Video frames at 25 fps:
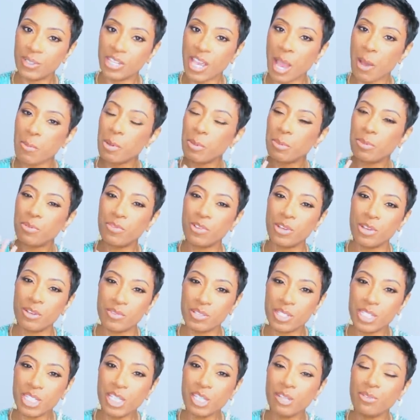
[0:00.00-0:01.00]
Y'all remember the
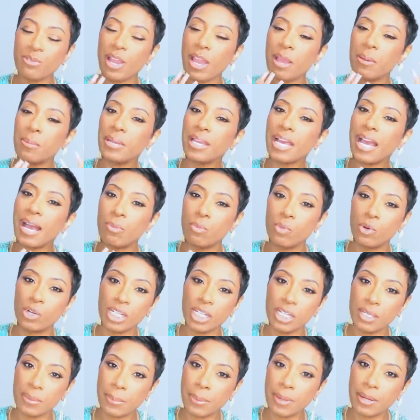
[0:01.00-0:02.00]
velveteen rabbit? I
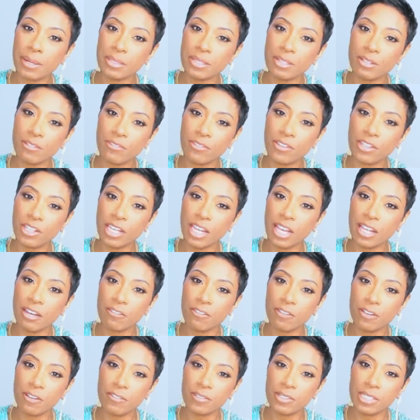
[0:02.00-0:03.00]
wanted the purse to feel like the
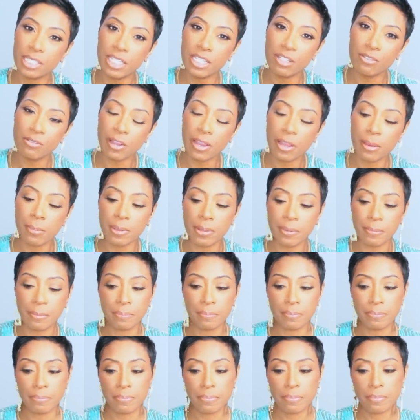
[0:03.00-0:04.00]
velveteen rabbit.
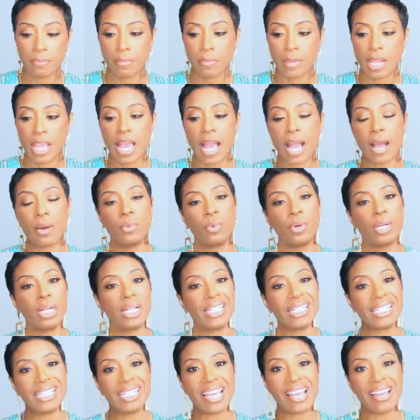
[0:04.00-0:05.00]
I
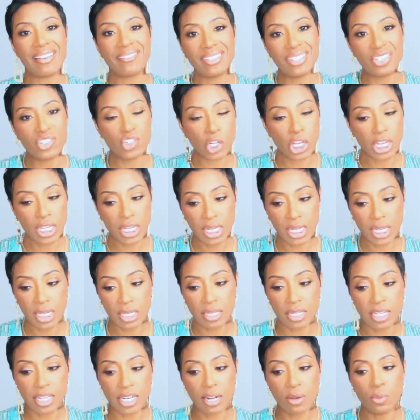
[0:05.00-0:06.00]
wanted it to have the
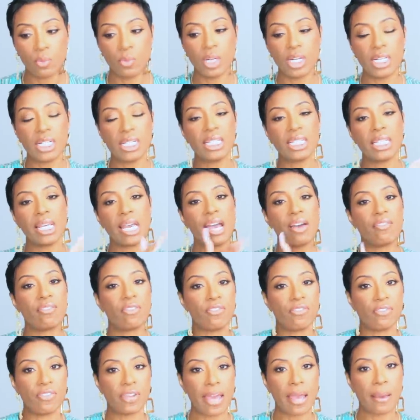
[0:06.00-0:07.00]
chain, and I wanted it to have a
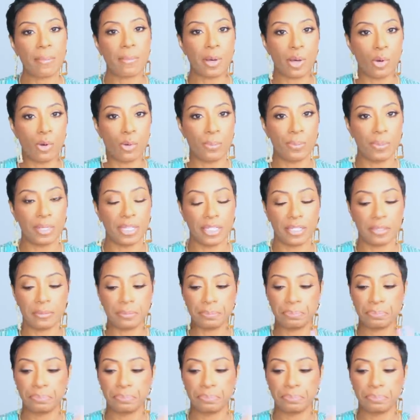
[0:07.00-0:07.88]
flap opening.